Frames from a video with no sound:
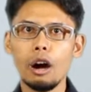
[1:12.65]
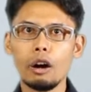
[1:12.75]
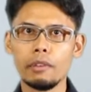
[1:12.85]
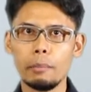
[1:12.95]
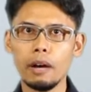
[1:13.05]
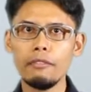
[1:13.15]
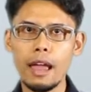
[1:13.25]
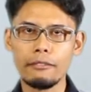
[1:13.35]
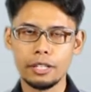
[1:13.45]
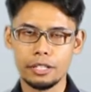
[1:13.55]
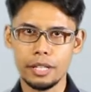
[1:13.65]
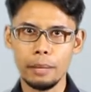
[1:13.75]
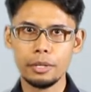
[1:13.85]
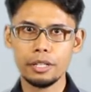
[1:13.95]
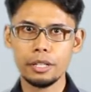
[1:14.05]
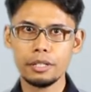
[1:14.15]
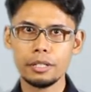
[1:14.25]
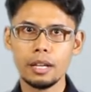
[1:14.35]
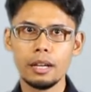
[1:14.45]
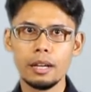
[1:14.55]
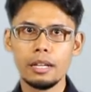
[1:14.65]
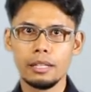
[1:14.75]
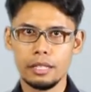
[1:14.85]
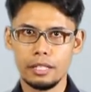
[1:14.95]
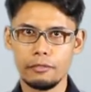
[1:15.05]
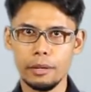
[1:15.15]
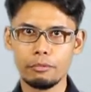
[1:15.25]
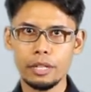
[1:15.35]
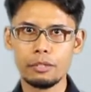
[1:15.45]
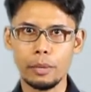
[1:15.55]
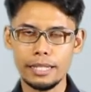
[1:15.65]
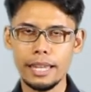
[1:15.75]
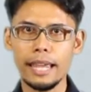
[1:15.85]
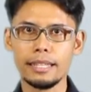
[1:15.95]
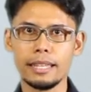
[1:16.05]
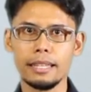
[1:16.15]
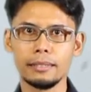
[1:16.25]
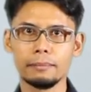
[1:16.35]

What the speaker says: of above average temperatures since February 2018.